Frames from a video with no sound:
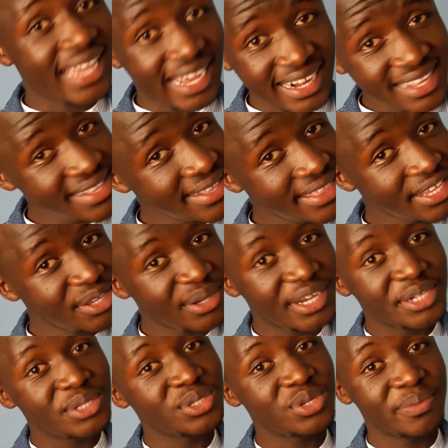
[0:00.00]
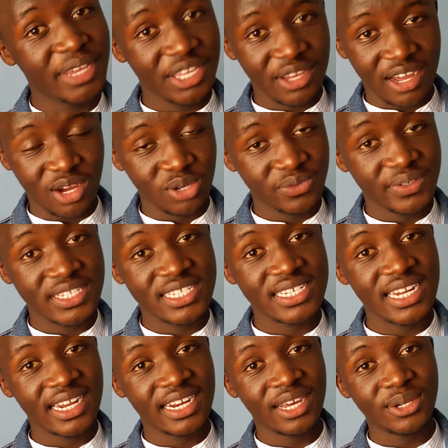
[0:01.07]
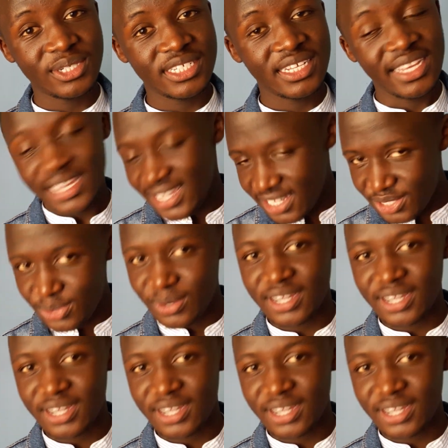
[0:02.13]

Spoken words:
Another thing you can do to make your outfit stand out is to